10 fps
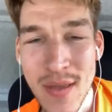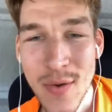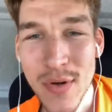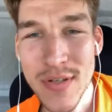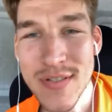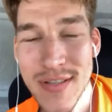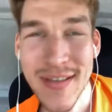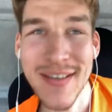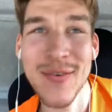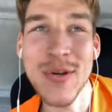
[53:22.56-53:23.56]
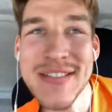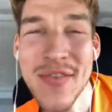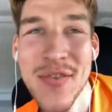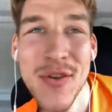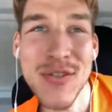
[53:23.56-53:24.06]
What is the
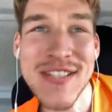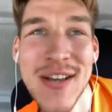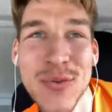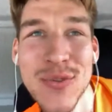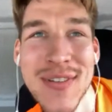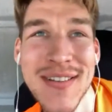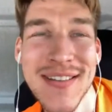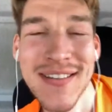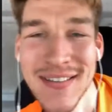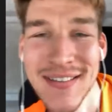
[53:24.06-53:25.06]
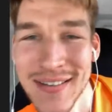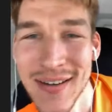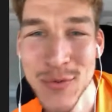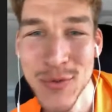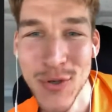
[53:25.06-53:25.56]
first sound
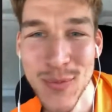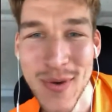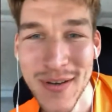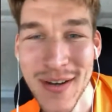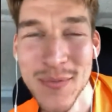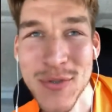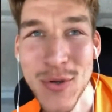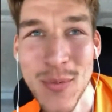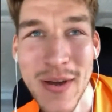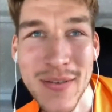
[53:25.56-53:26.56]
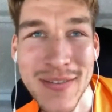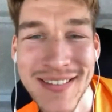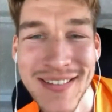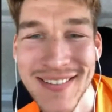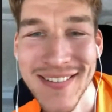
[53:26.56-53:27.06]
comes to your mind?
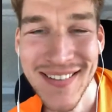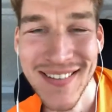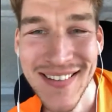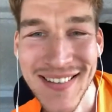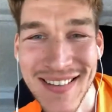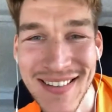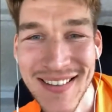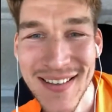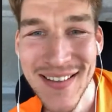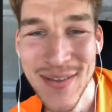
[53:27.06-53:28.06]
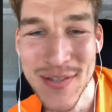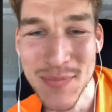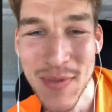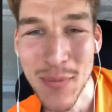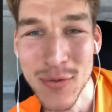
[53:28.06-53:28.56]
If you
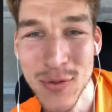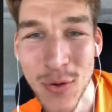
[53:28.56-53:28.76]
speak about